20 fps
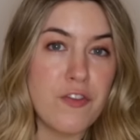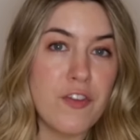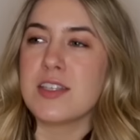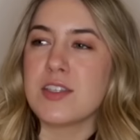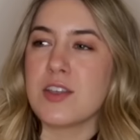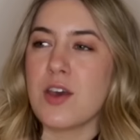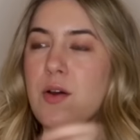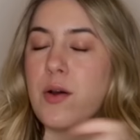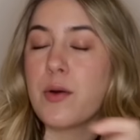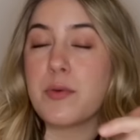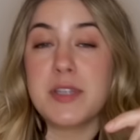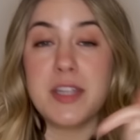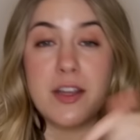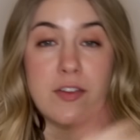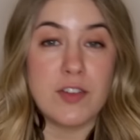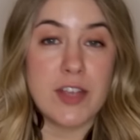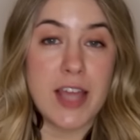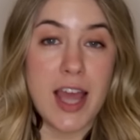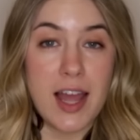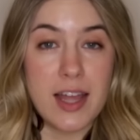So I would
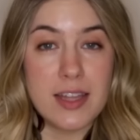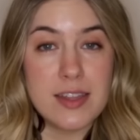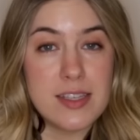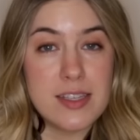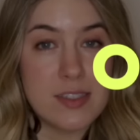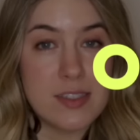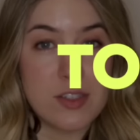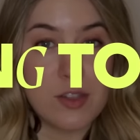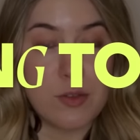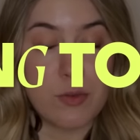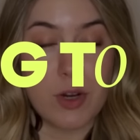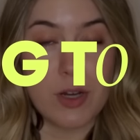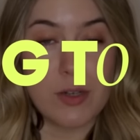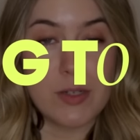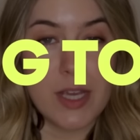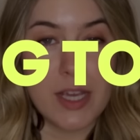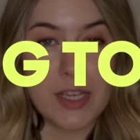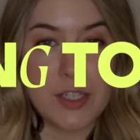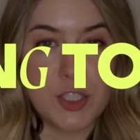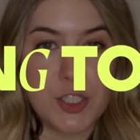definitely add to the
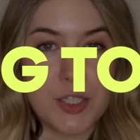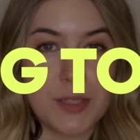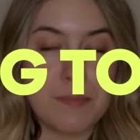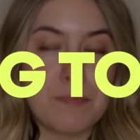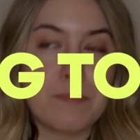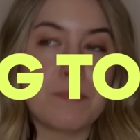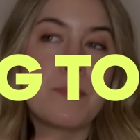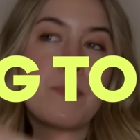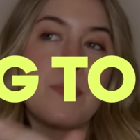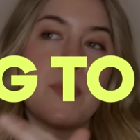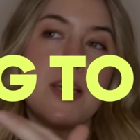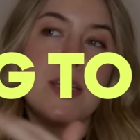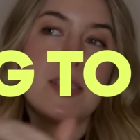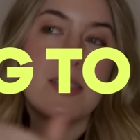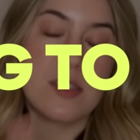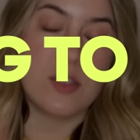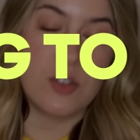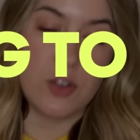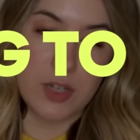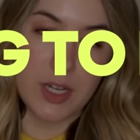rotation.
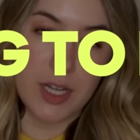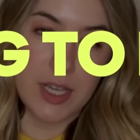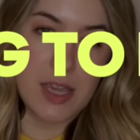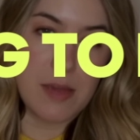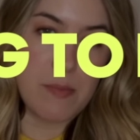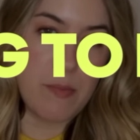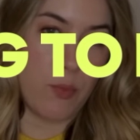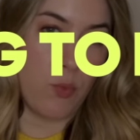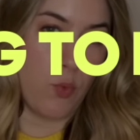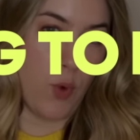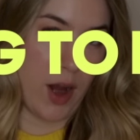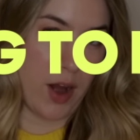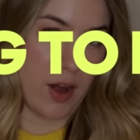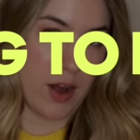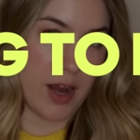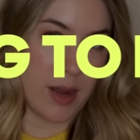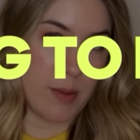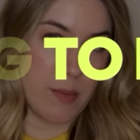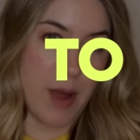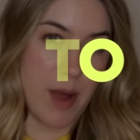Still gonna keep wearing